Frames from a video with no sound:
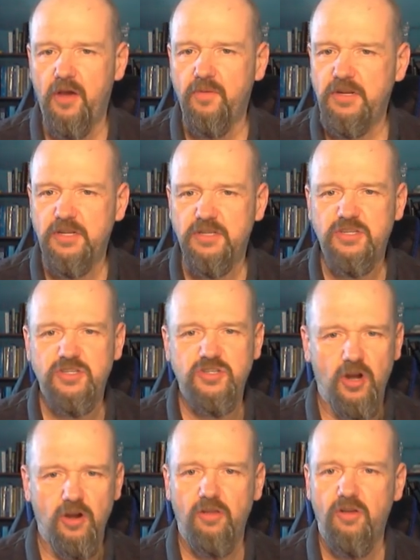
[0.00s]
We just
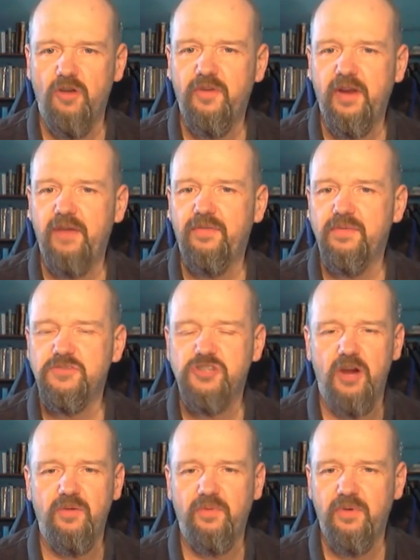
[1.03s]
start all over again from the
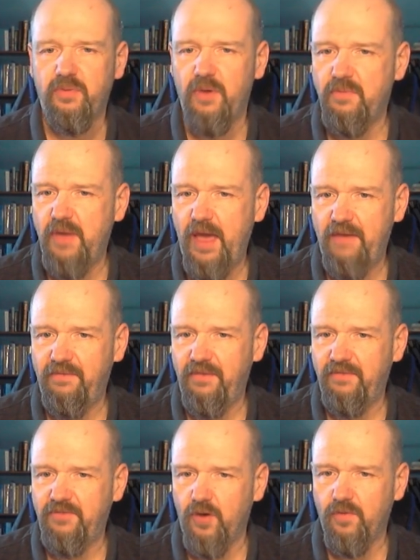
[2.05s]
chart with what we have
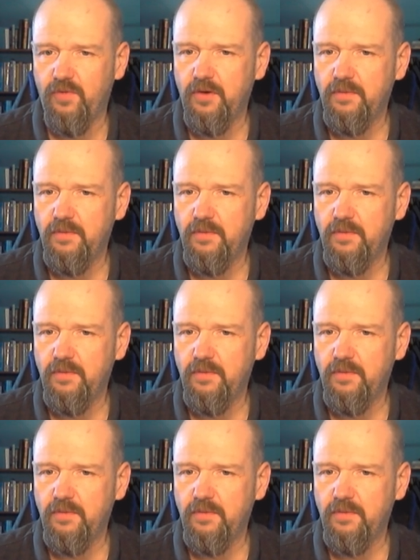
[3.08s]
left over.